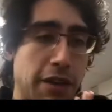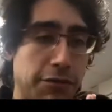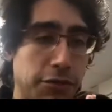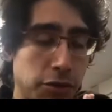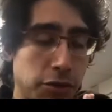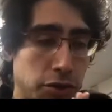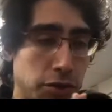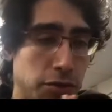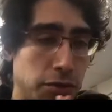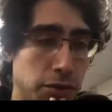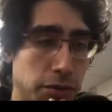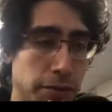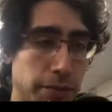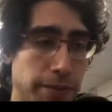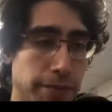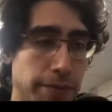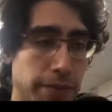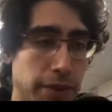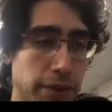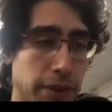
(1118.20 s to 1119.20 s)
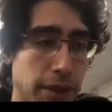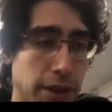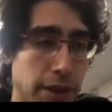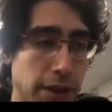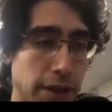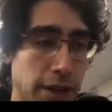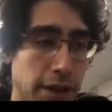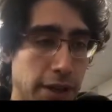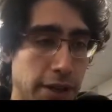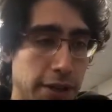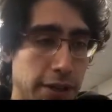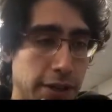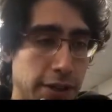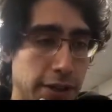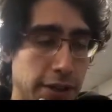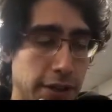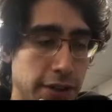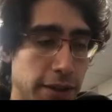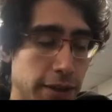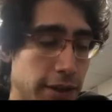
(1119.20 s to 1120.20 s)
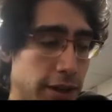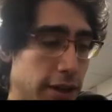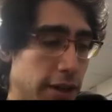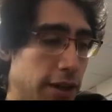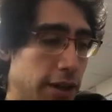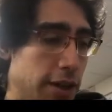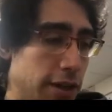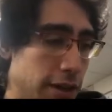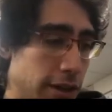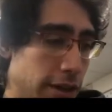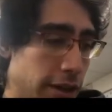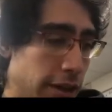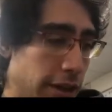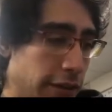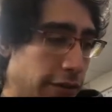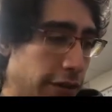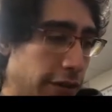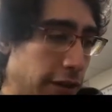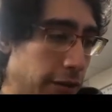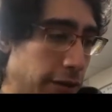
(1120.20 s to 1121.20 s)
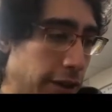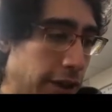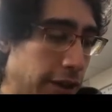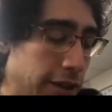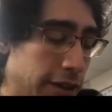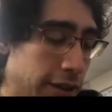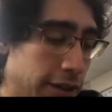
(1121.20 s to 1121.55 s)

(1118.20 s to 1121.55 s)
do is, if I look at